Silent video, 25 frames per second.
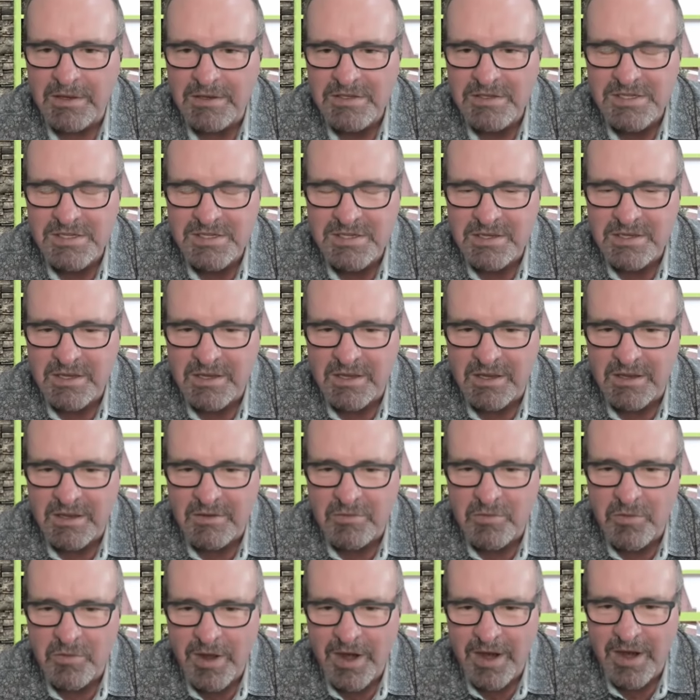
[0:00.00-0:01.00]
It's
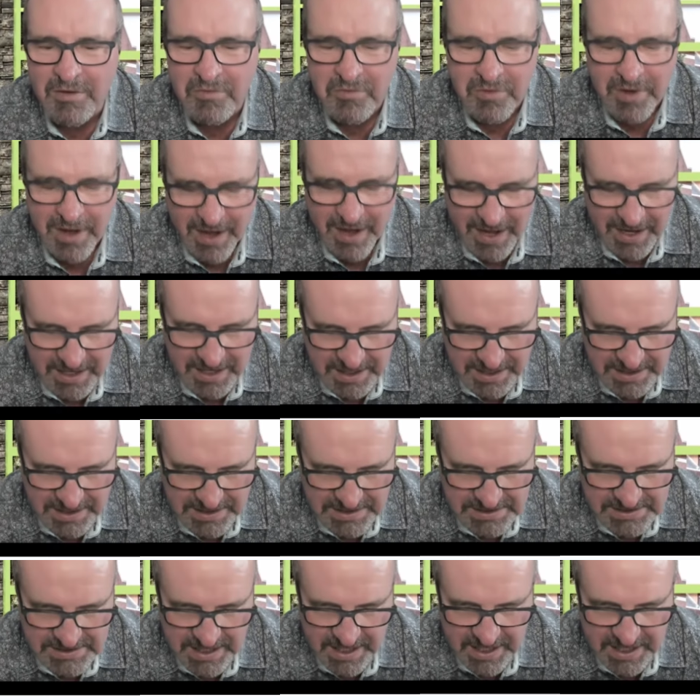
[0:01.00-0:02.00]
what I can
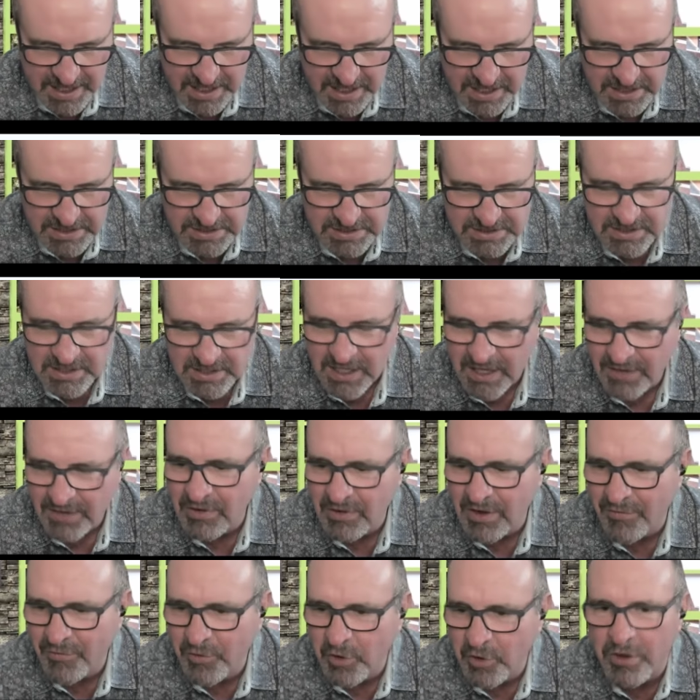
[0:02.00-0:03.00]
say is
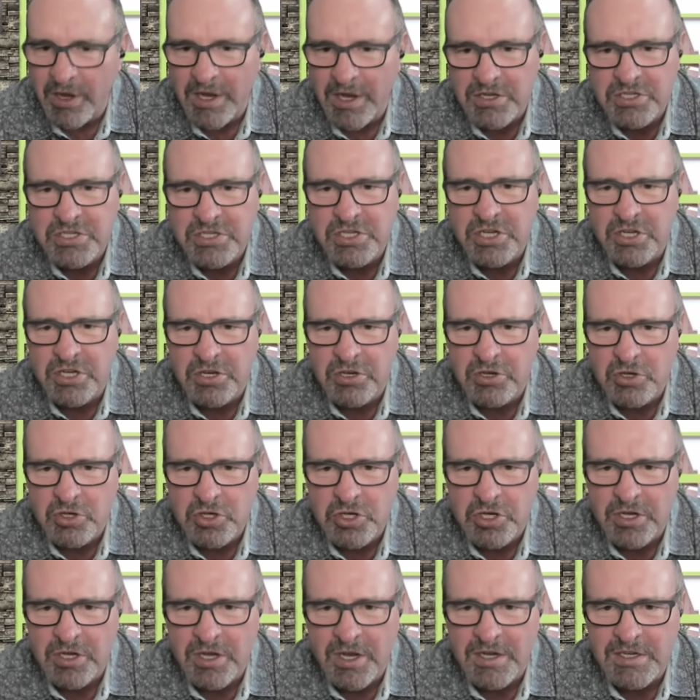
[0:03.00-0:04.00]
even if you're an
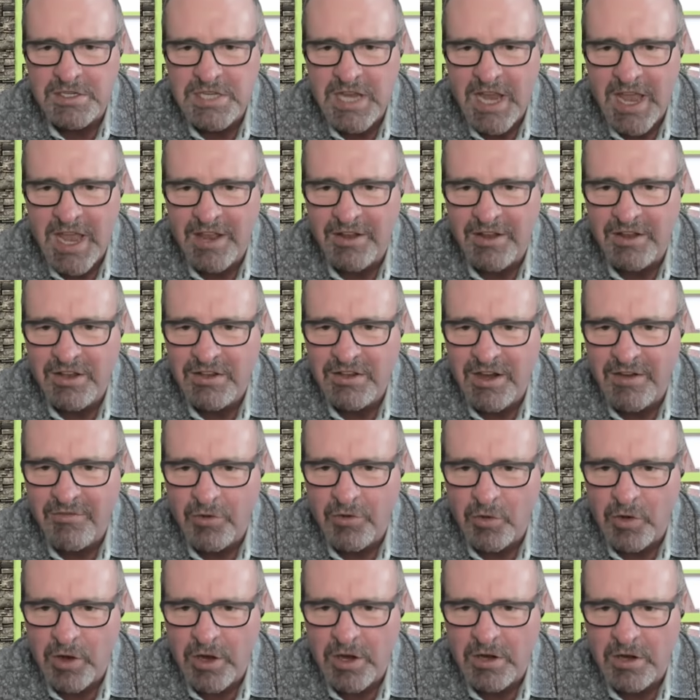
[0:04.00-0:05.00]
institution that has had
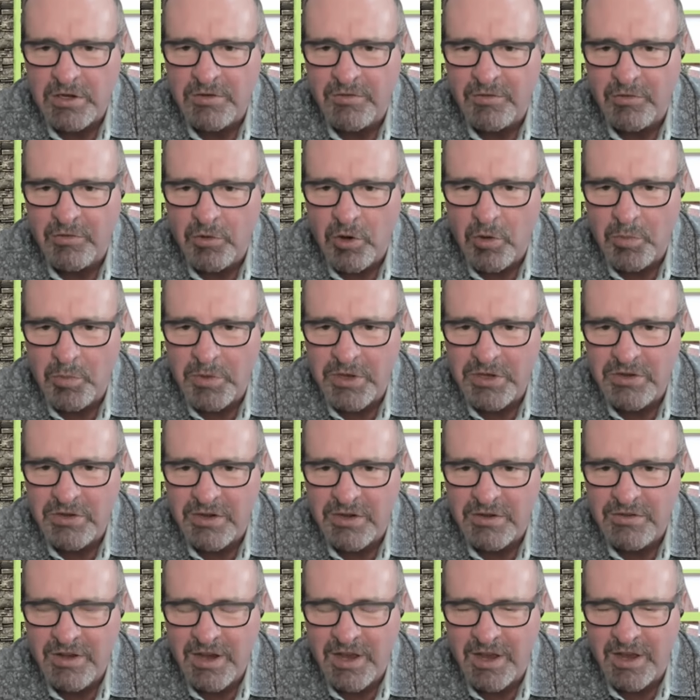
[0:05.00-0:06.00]
several years of enrollment
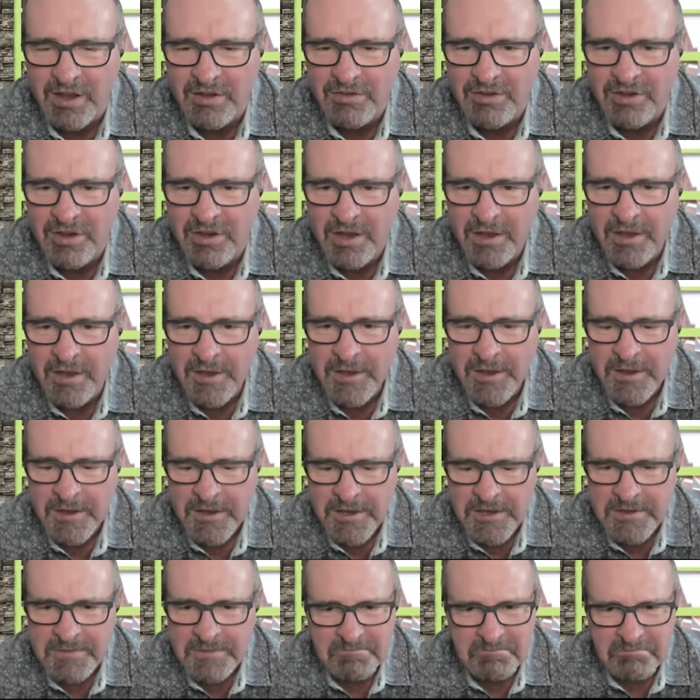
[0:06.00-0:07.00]
success,
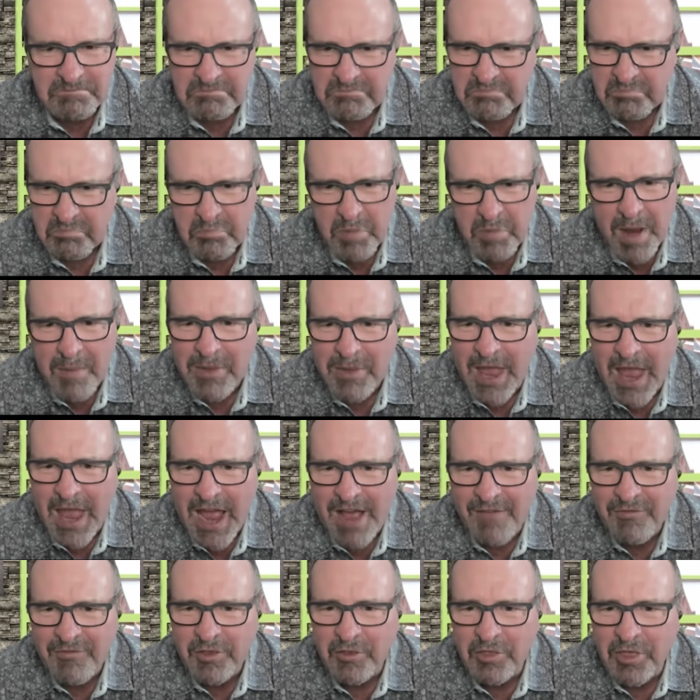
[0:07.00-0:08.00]
probably
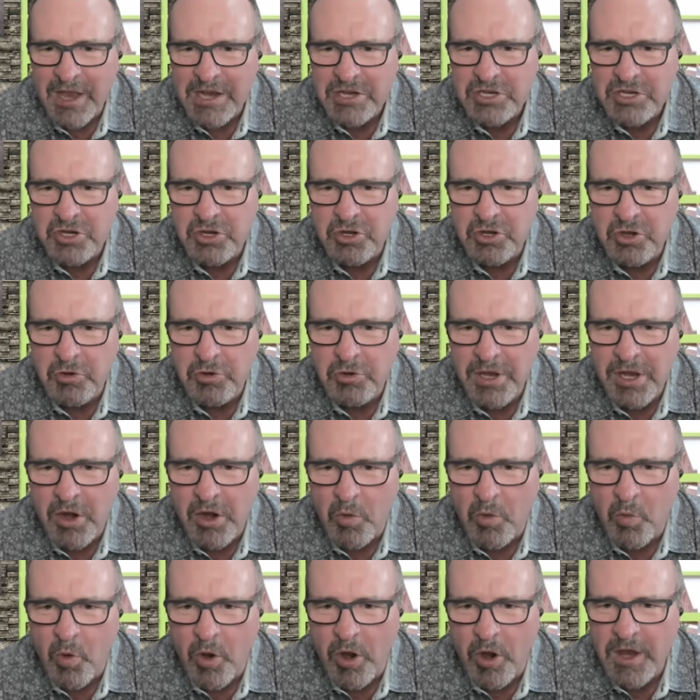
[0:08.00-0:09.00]
half of the things you're doing
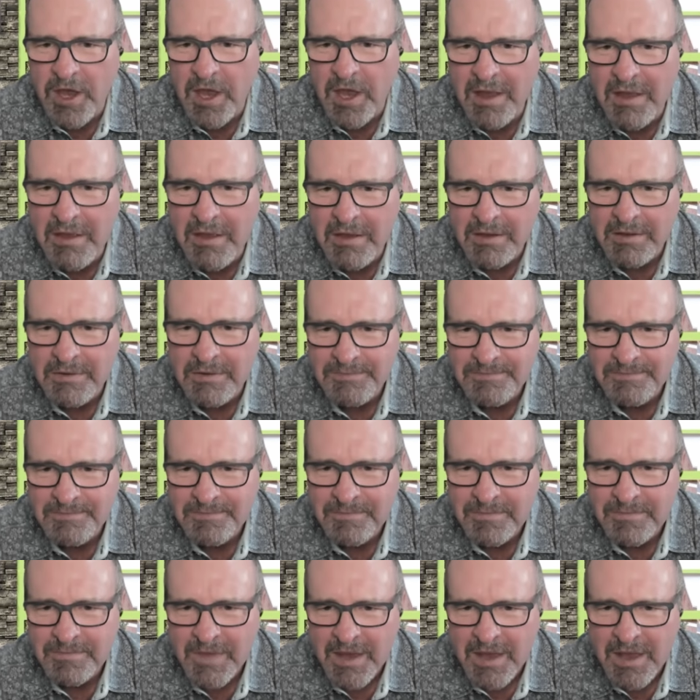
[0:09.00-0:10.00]
are working,
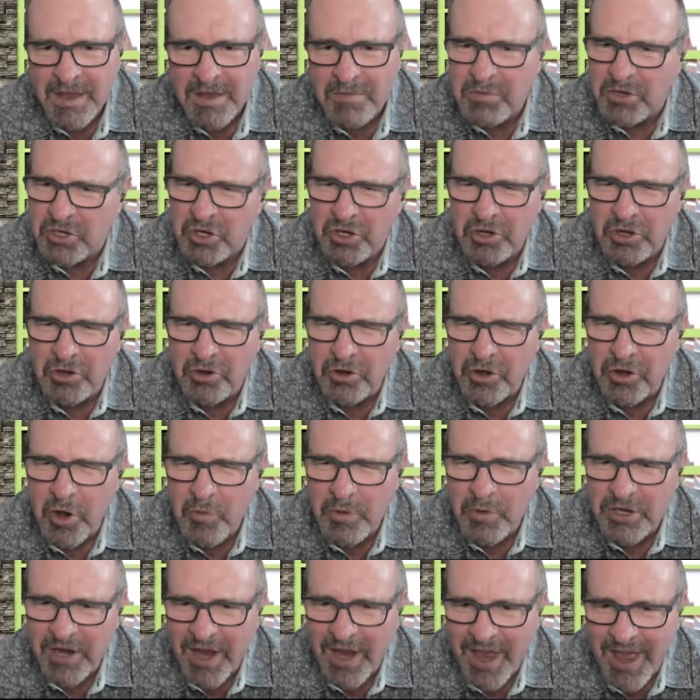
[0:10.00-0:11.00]
but you don't know
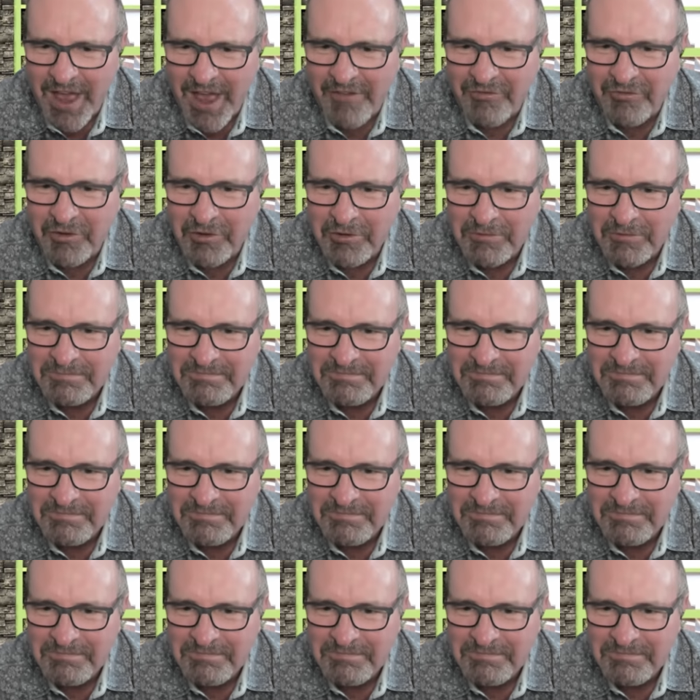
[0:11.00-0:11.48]
which half,